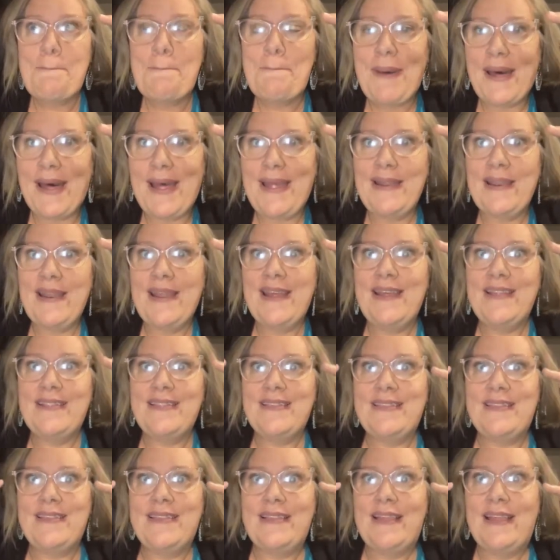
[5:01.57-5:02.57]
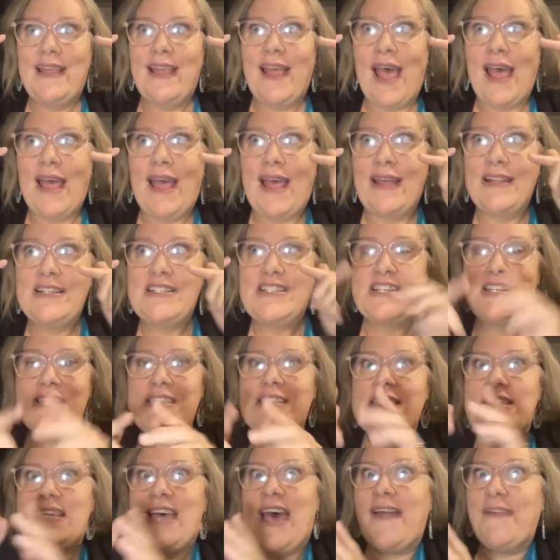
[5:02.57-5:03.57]
But
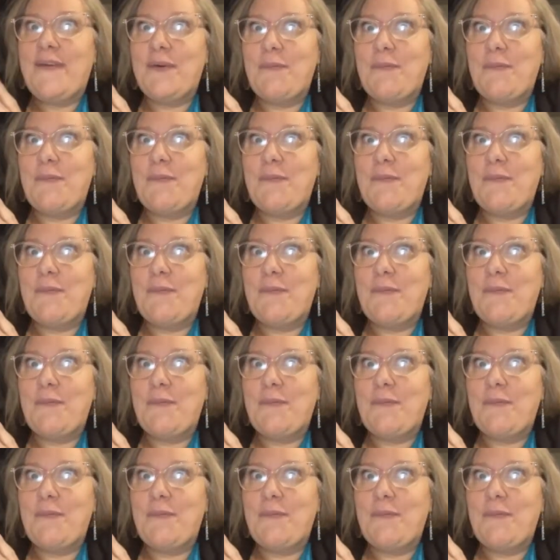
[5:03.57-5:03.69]
just as Heather